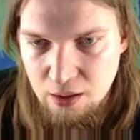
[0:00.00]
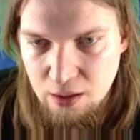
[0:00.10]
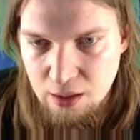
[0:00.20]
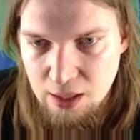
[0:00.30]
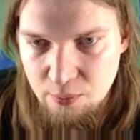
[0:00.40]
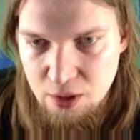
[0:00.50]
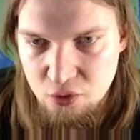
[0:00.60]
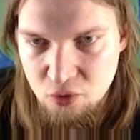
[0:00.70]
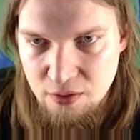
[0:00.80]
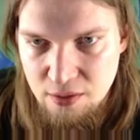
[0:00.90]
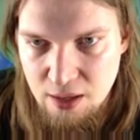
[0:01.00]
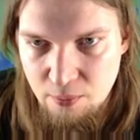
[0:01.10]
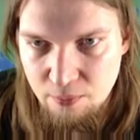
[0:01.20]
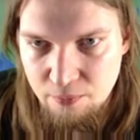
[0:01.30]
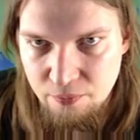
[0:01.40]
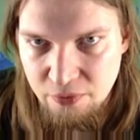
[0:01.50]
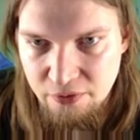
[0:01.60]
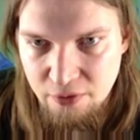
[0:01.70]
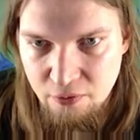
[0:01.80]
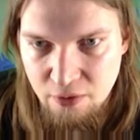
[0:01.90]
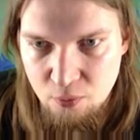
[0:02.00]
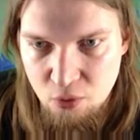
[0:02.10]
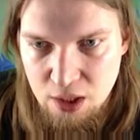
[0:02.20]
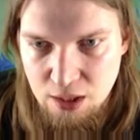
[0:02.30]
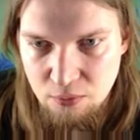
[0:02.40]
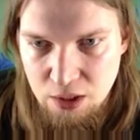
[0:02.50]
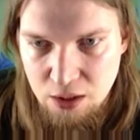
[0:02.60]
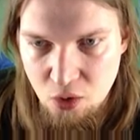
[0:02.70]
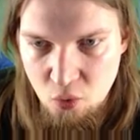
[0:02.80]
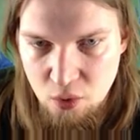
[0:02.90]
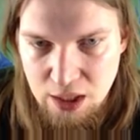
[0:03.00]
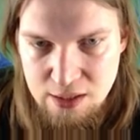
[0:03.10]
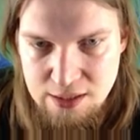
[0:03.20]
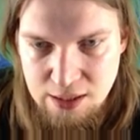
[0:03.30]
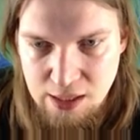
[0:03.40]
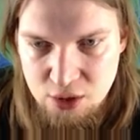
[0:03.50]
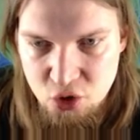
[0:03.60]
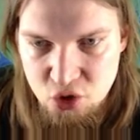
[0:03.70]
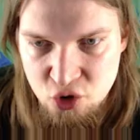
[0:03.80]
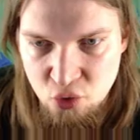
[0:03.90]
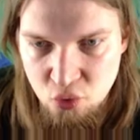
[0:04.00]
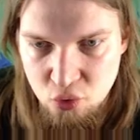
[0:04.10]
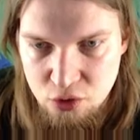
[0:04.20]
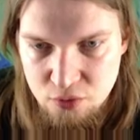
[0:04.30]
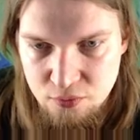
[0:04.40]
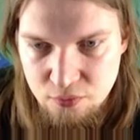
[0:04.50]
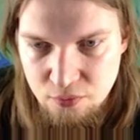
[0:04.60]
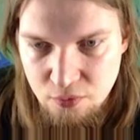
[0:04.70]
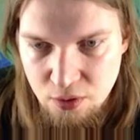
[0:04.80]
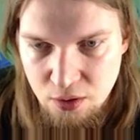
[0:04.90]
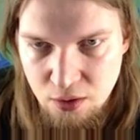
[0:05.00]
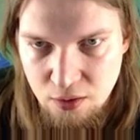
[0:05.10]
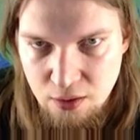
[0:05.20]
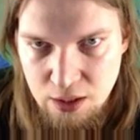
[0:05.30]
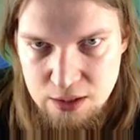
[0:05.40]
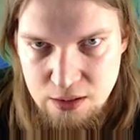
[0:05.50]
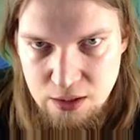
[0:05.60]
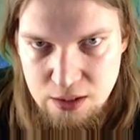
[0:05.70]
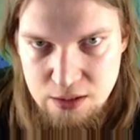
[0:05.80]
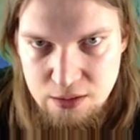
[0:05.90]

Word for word: I might raid them instead of them raiding me. Oh, we get a single-edged sword. That's nice.